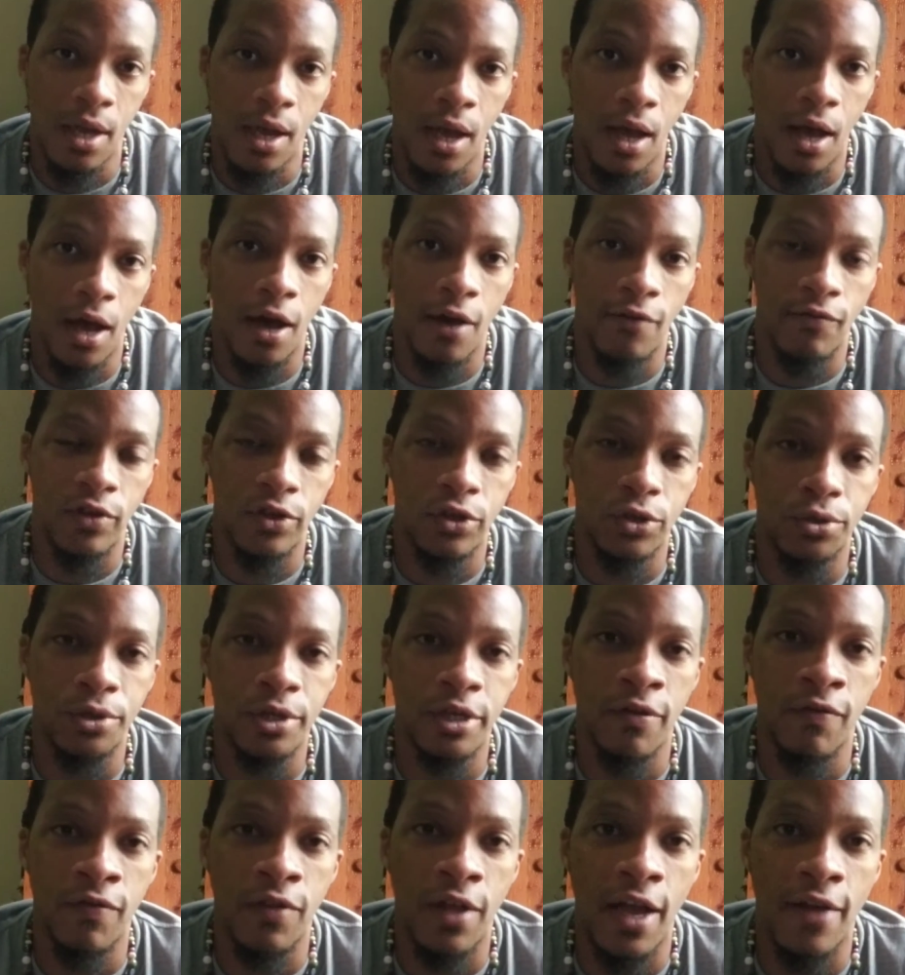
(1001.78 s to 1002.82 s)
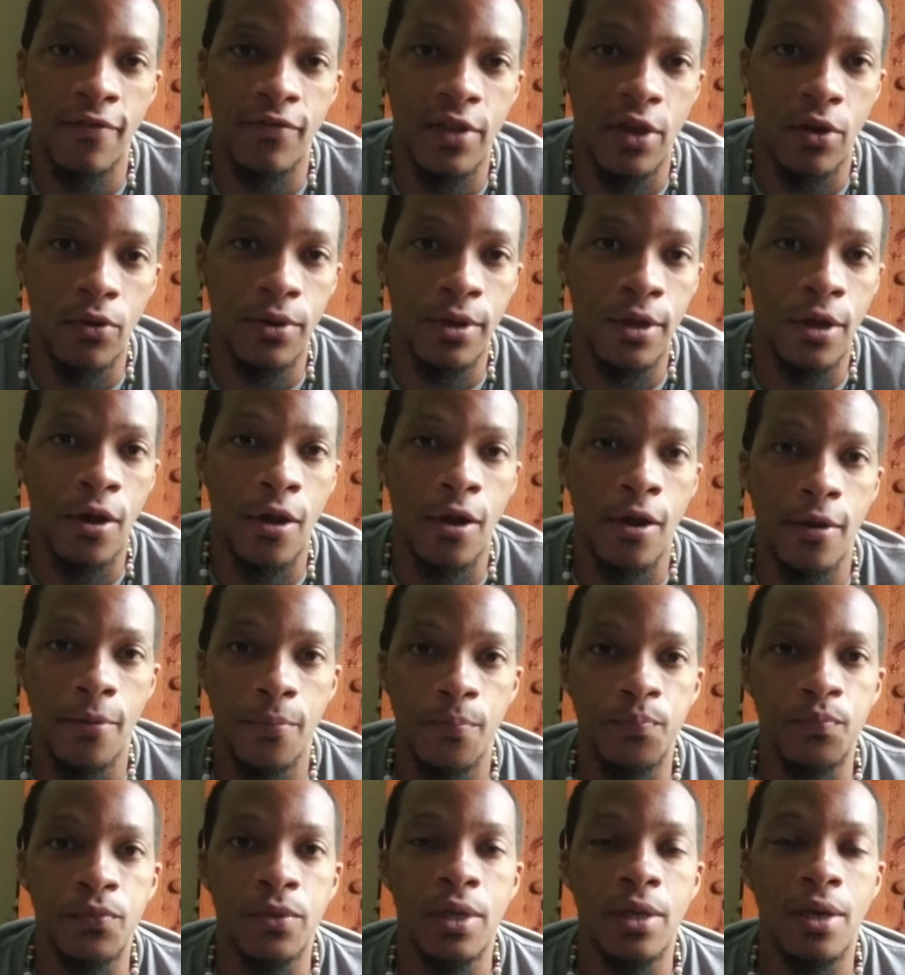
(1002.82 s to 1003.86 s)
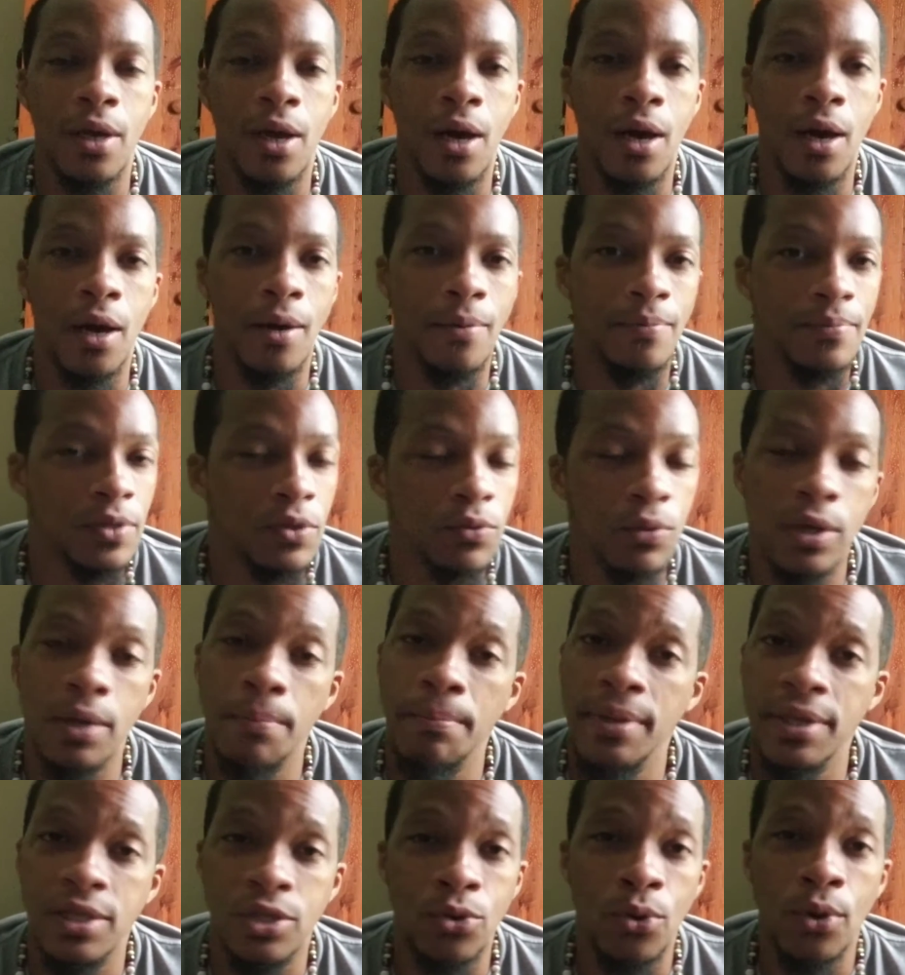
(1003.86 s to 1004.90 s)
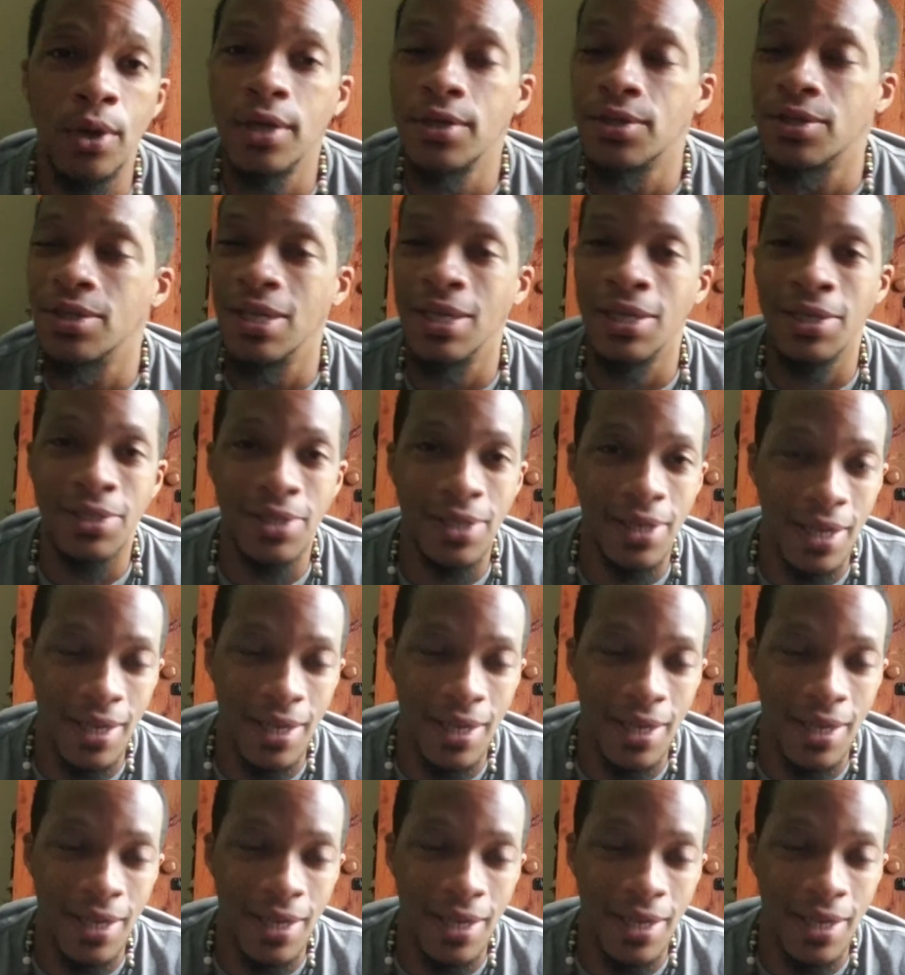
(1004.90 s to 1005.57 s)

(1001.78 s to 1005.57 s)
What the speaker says: of the tree of life that we are. You want to be doing things